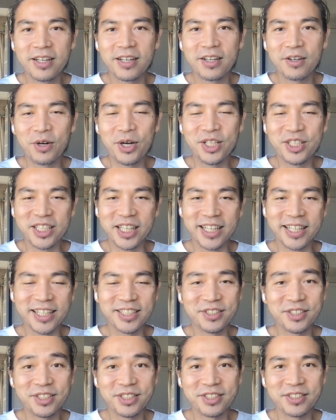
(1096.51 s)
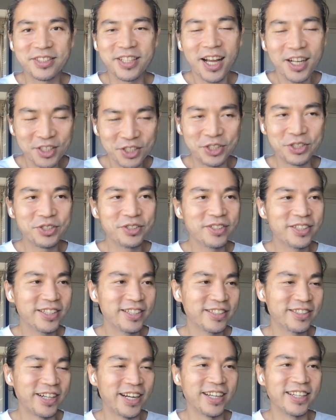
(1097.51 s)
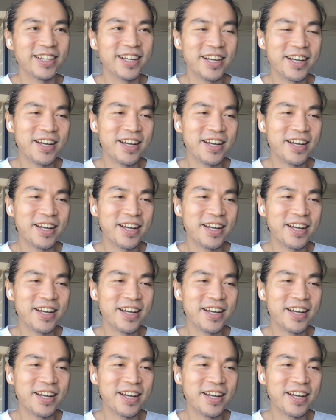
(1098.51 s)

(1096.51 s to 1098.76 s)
which I guess is not true. Right.